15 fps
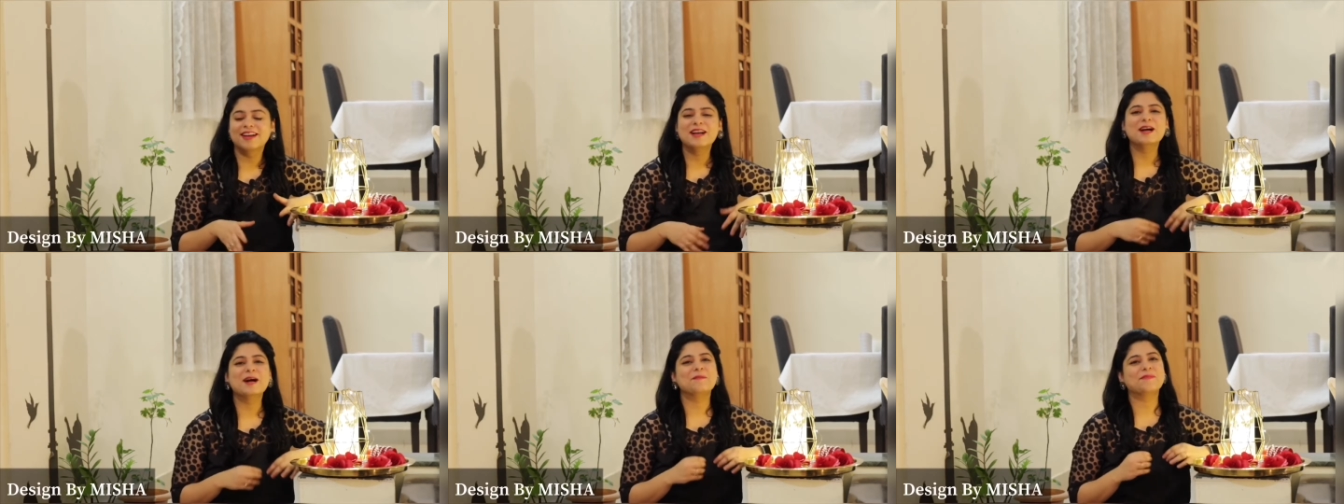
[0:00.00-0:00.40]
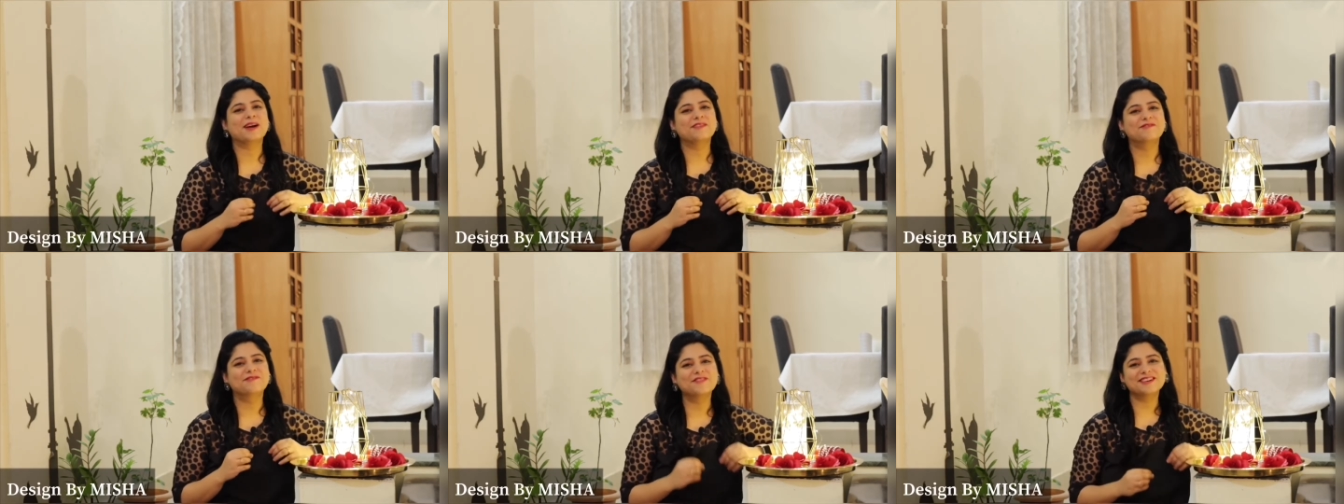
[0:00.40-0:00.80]
My
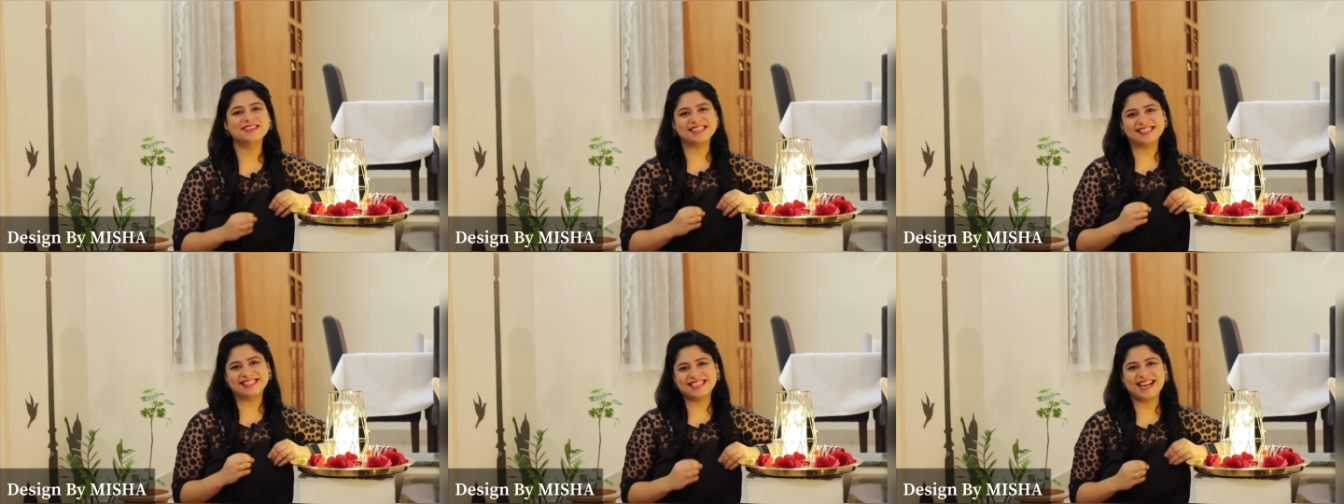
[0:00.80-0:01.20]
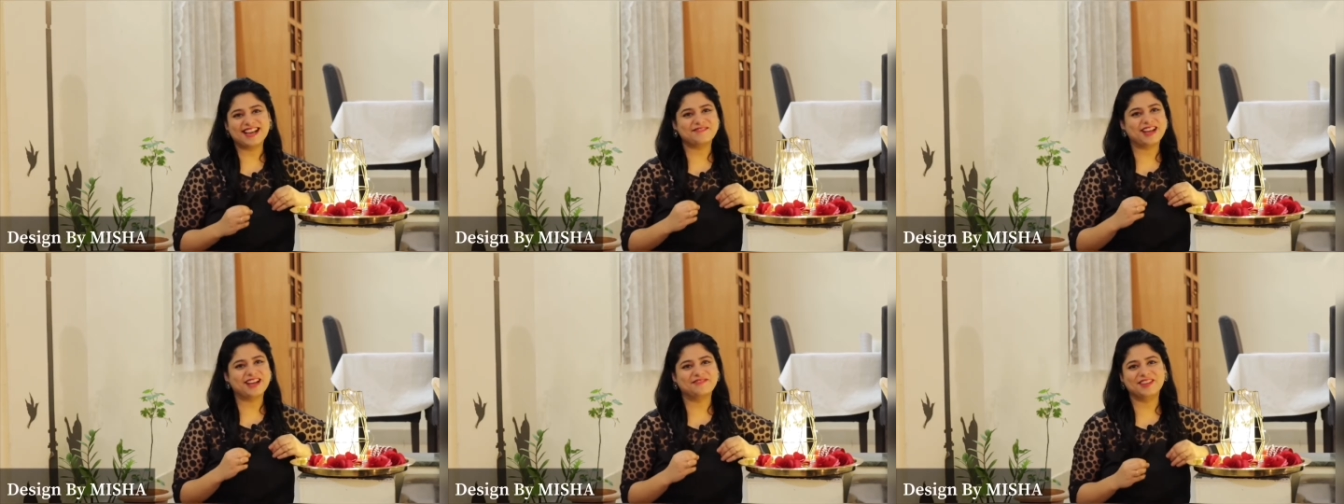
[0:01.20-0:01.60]
first
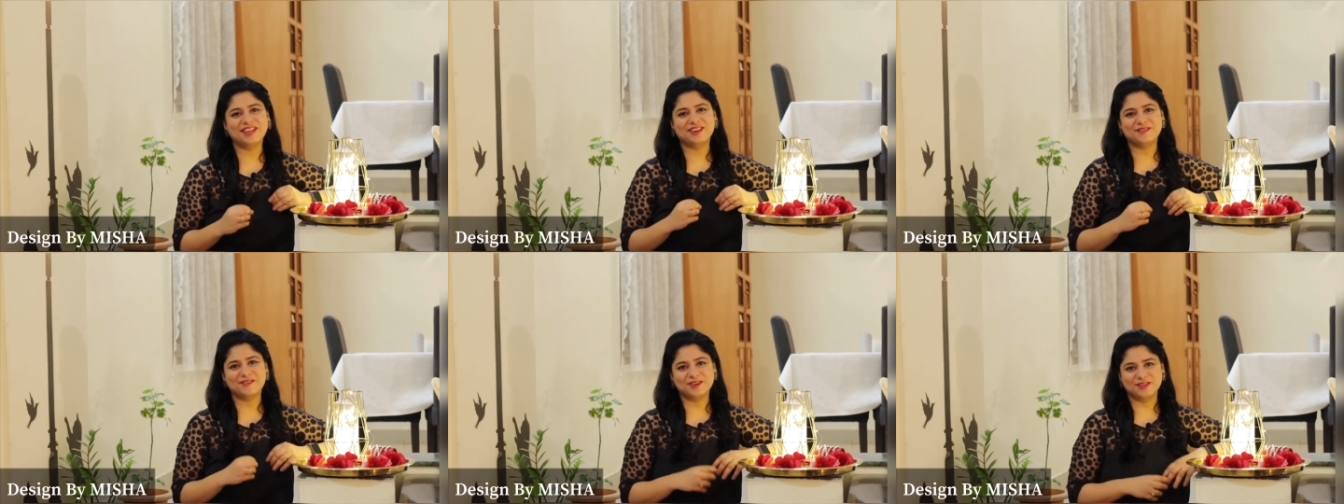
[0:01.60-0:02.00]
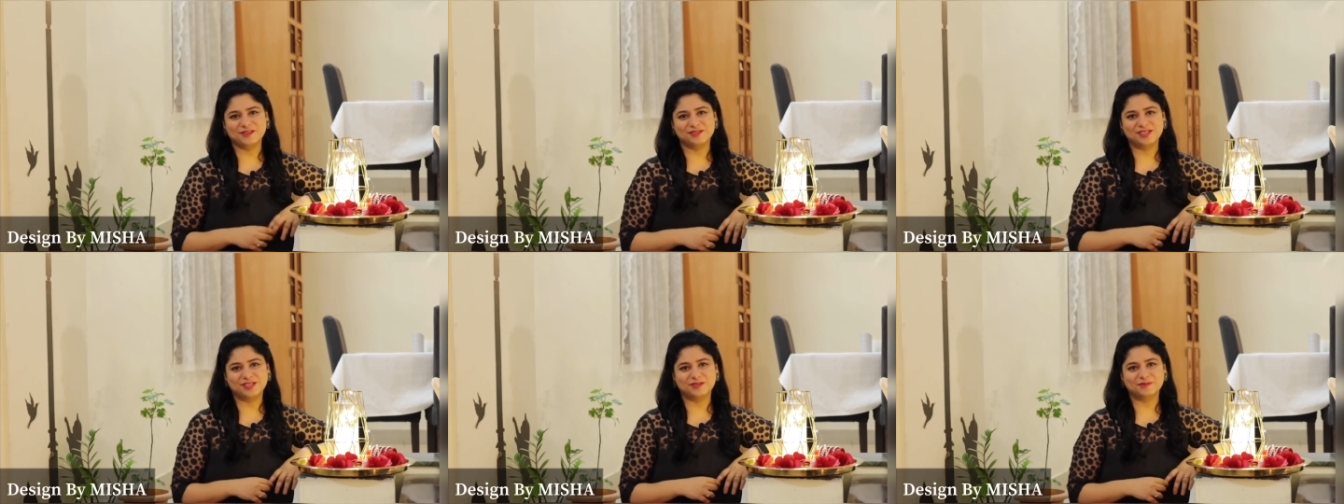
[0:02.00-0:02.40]
DIY video on
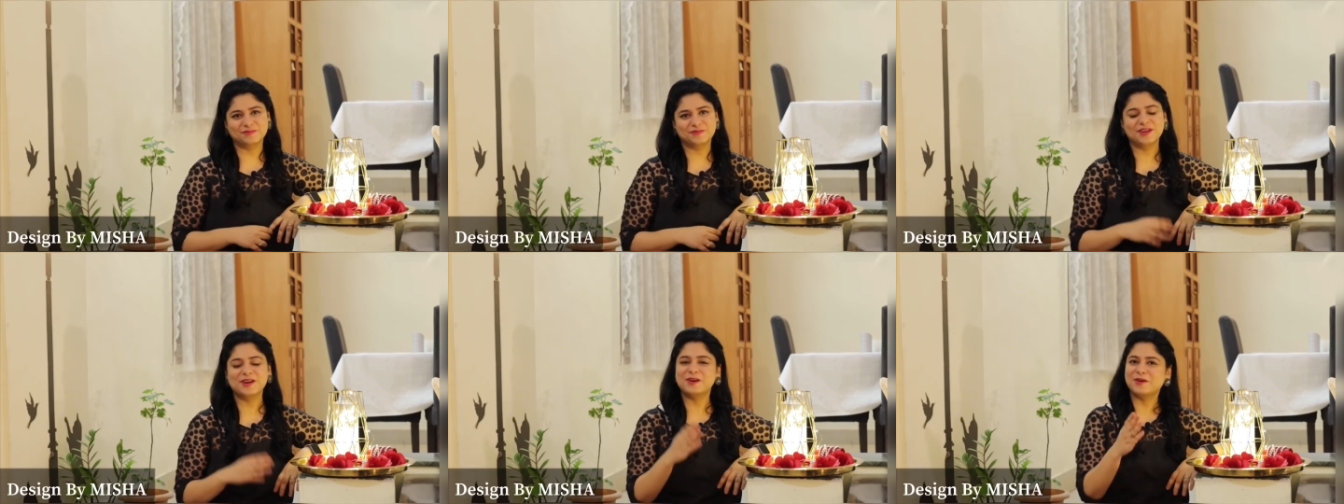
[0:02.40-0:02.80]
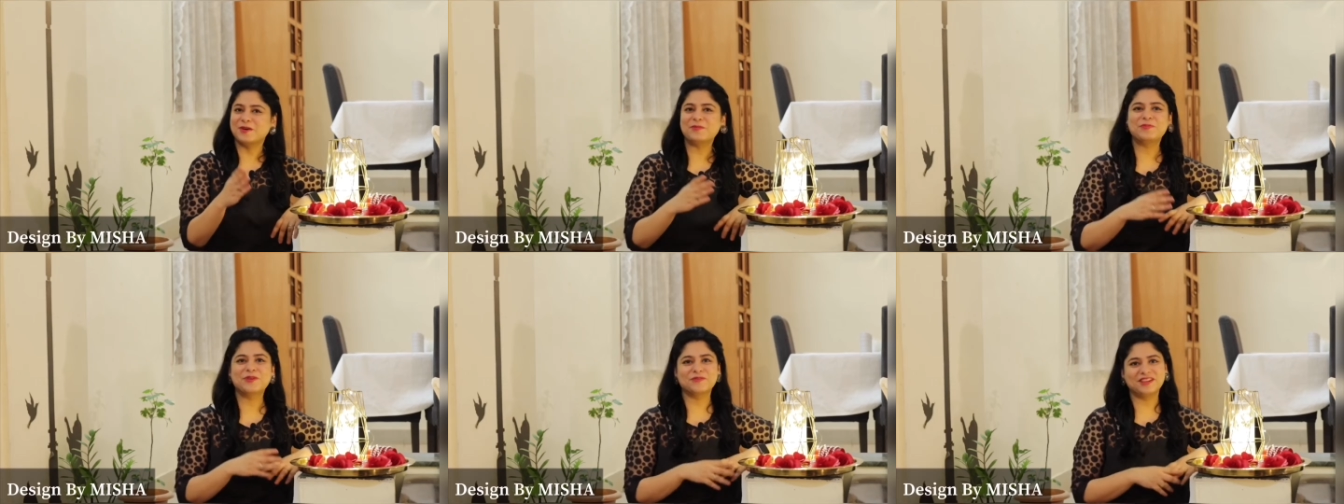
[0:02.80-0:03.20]
YouTube. Hope
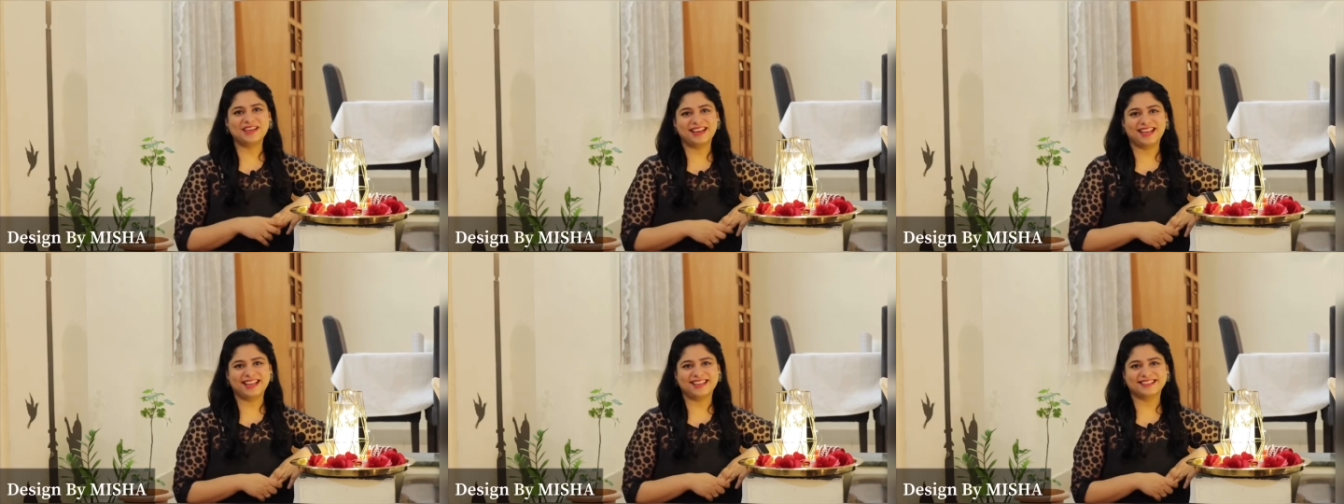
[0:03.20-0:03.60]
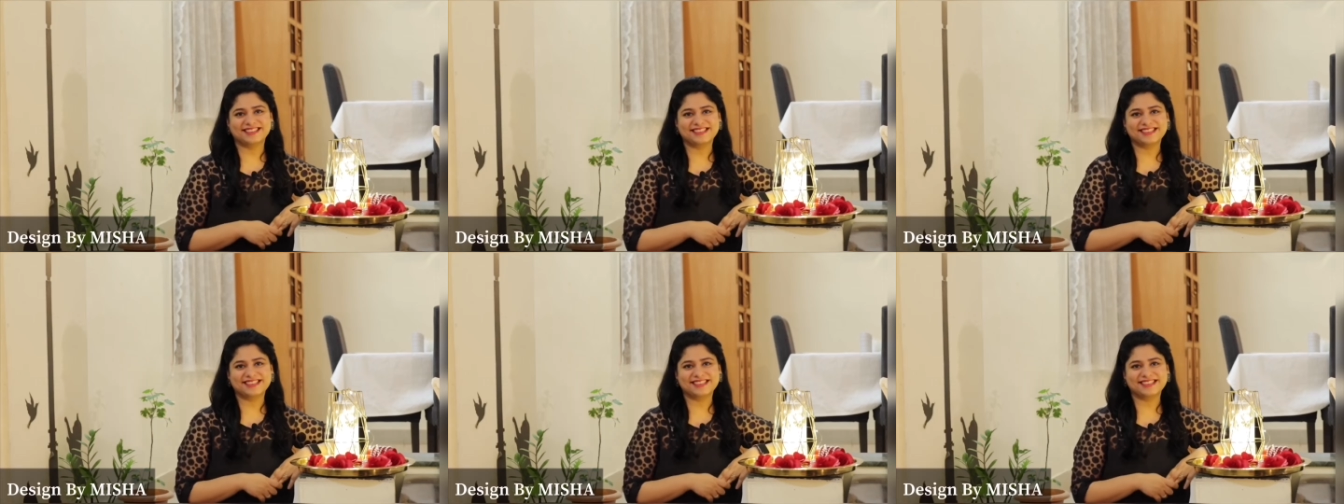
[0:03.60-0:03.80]
you will like it.